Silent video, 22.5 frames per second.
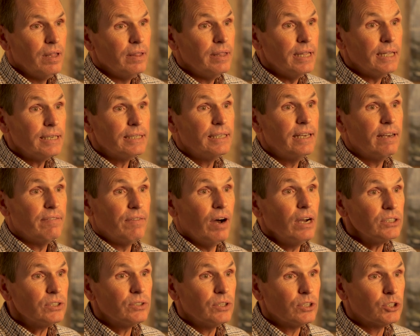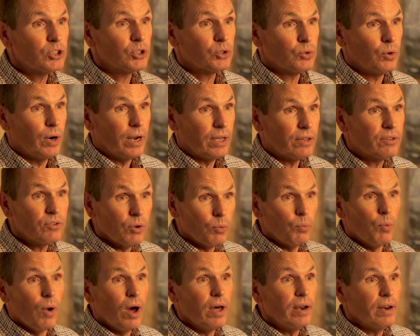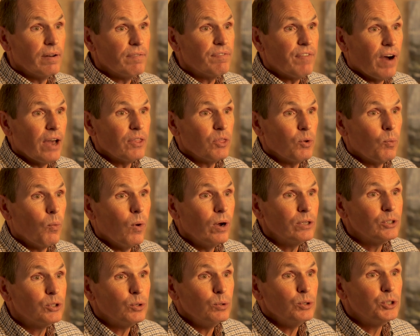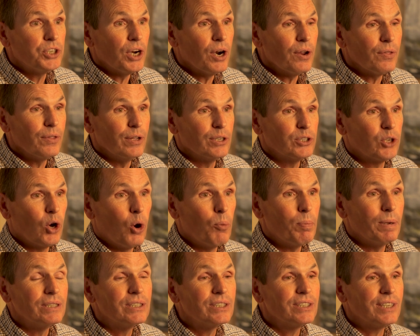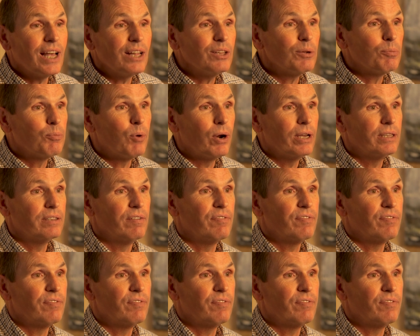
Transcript: Then give us the strength to run and find the ones who share this hope and celebrate the